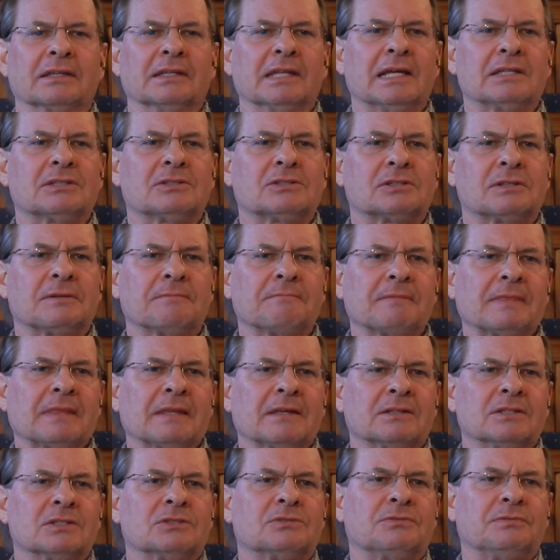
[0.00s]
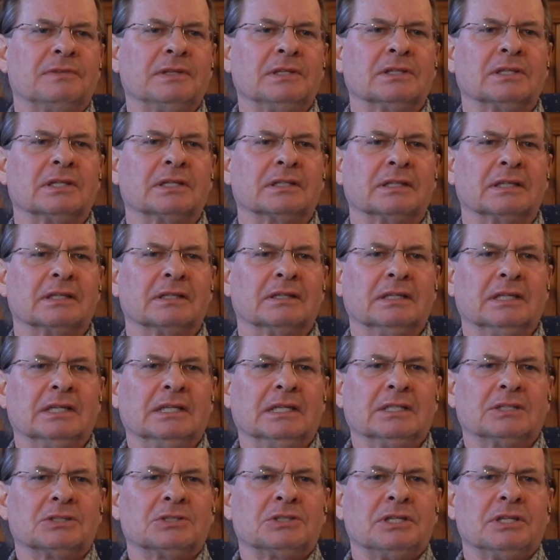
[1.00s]
That's this feeling that,
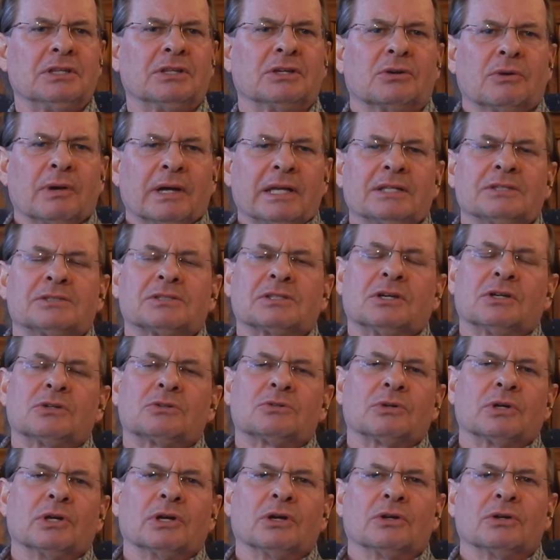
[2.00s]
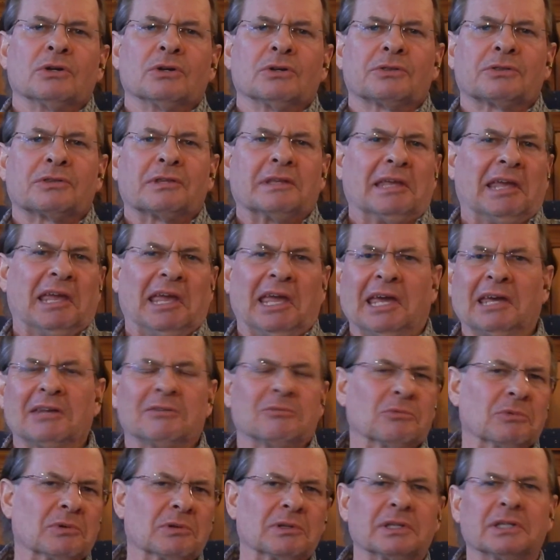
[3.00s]
the greatest country on earth can't
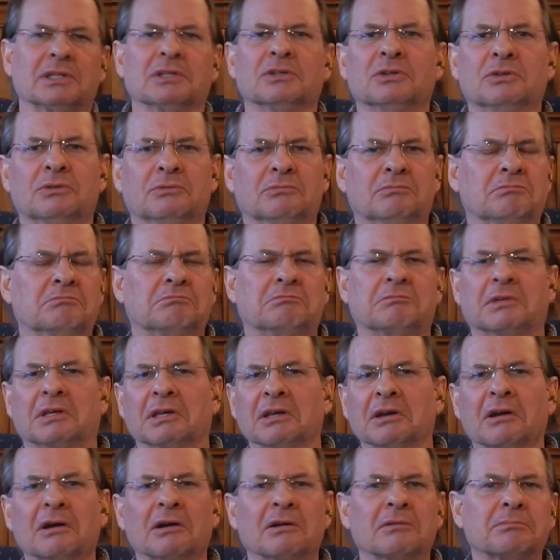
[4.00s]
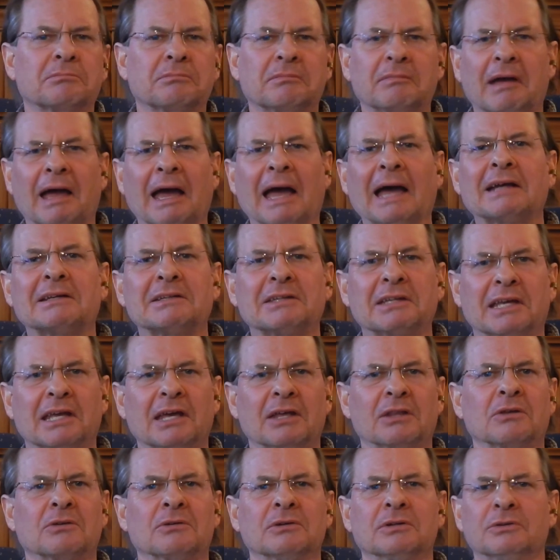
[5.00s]
really get our act
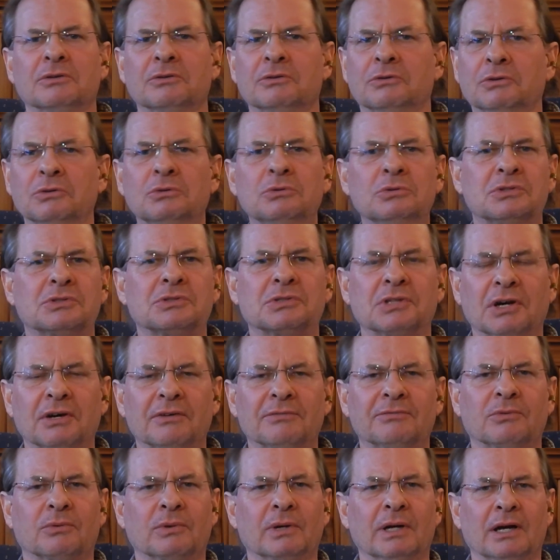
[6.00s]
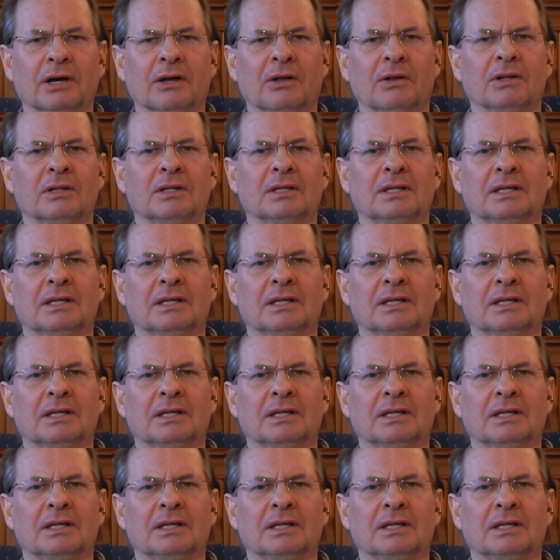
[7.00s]
together and do stuff well.